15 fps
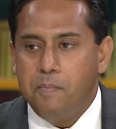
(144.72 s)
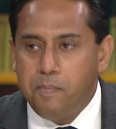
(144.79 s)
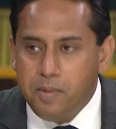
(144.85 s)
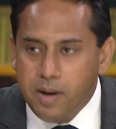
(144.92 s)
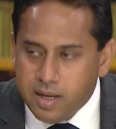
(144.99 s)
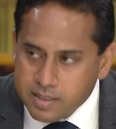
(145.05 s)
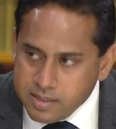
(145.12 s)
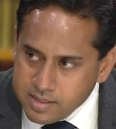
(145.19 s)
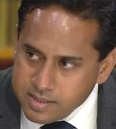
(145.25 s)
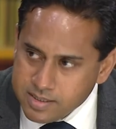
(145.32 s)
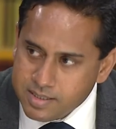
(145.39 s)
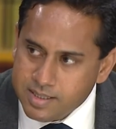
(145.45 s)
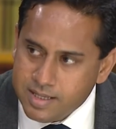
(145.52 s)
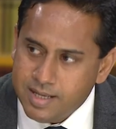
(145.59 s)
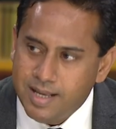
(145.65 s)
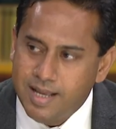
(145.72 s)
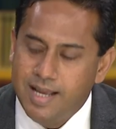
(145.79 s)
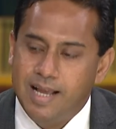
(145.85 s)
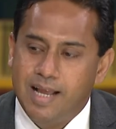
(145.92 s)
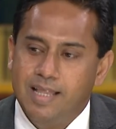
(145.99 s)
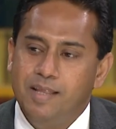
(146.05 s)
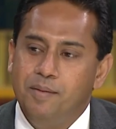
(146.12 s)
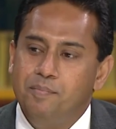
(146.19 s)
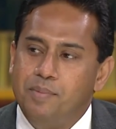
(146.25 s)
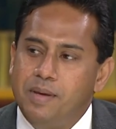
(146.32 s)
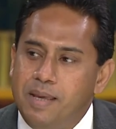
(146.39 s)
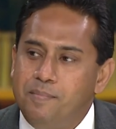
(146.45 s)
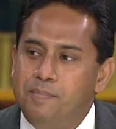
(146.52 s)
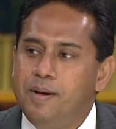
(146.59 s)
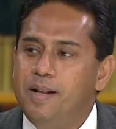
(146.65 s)
Plus, the
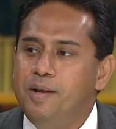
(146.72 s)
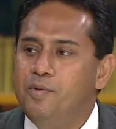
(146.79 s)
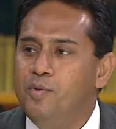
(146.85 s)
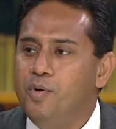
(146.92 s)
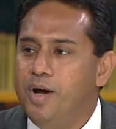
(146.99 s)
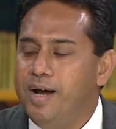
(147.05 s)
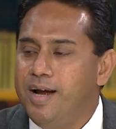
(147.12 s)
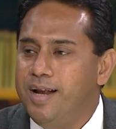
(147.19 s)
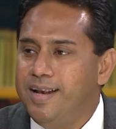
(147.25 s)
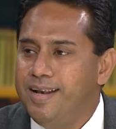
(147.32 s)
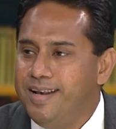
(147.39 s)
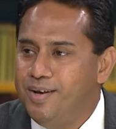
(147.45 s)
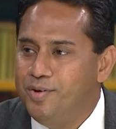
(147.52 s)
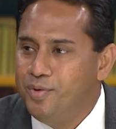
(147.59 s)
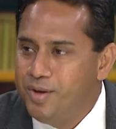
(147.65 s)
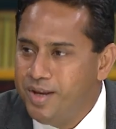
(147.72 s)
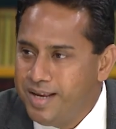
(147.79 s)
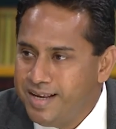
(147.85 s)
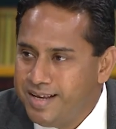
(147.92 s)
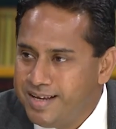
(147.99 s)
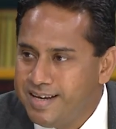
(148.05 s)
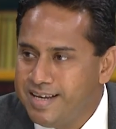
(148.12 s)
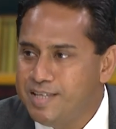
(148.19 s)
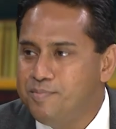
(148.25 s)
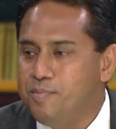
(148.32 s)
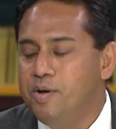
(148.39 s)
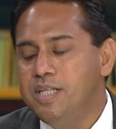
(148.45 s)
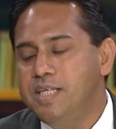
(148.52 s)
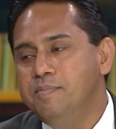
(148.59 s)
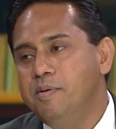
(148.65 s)
people who are
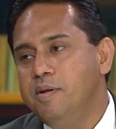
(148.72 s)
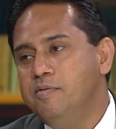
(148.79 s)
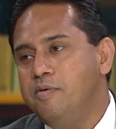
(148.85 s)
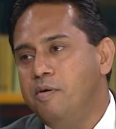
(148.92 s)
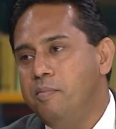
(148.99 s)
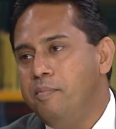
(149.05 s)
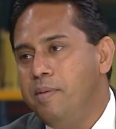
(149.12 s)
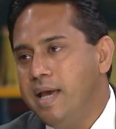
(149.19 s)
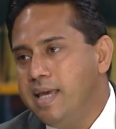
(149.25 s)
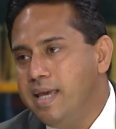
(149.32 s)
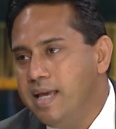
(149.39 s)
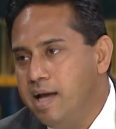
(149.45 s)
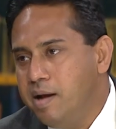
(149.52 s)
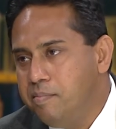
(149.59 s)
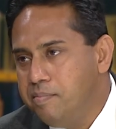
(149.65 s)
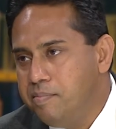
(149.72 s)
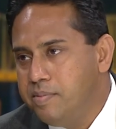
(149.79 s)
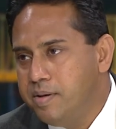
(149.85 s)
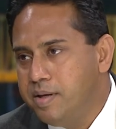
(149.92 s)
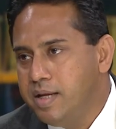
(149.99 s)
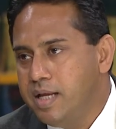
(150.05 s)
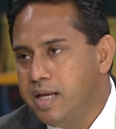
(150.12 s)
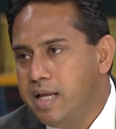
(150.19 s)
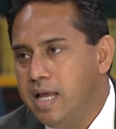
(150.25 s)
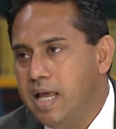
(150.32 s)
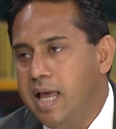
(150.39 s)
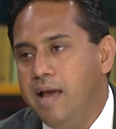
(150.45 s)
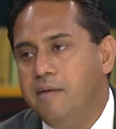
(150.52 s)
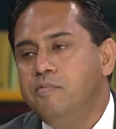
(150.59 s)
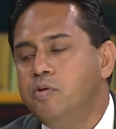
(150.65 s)
responsible for backing up
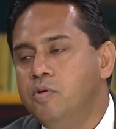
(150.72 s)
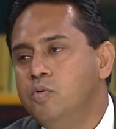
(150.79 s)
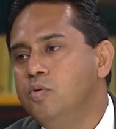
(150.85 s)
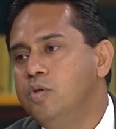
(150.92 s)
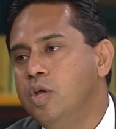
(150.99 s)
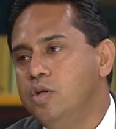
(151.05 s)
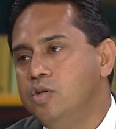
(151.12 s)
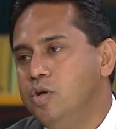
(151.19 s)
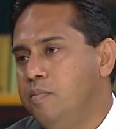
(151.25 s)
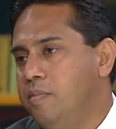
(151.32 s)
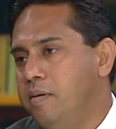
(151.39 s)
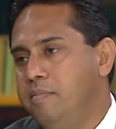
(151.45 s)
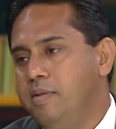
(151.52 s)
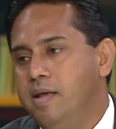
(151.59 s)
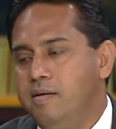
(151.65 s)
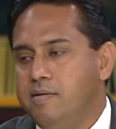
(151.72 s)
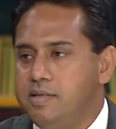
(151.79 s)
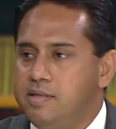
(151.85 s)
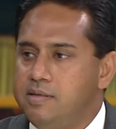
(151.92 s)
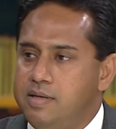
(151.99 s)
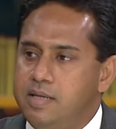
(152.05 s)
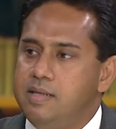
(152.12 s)
have to do their job. I mean, there was a